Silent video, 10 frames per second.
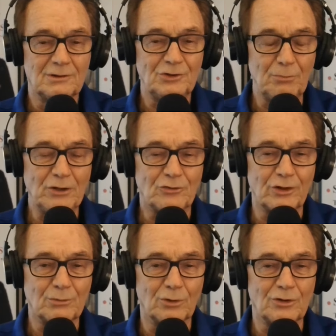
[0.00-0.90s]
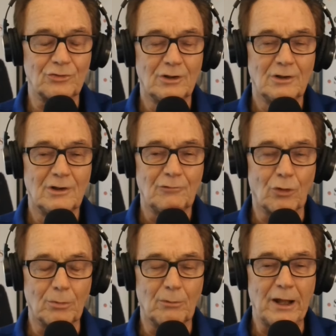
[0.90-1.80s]
Dmitry, was
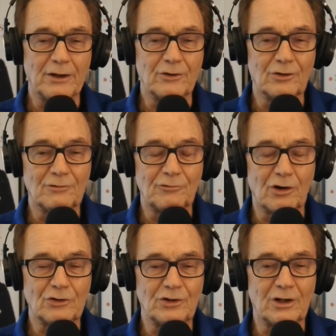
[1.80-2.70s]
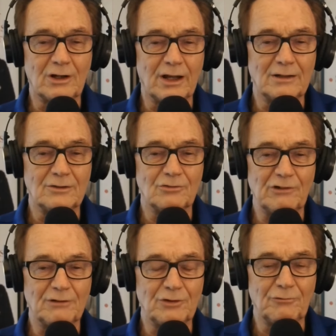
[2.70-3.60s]
former banker of Russia and
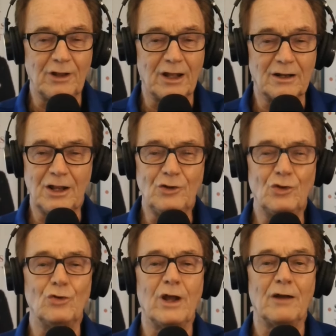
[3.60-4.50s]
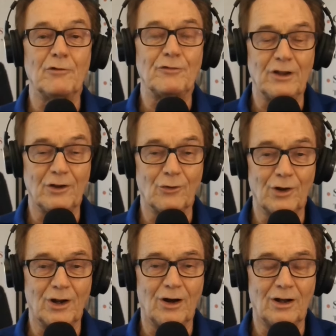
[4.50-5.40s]
lived in Vienna, and he knew everything
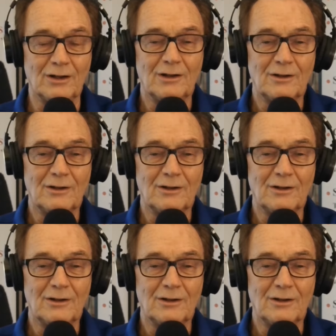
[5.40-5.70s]
going on,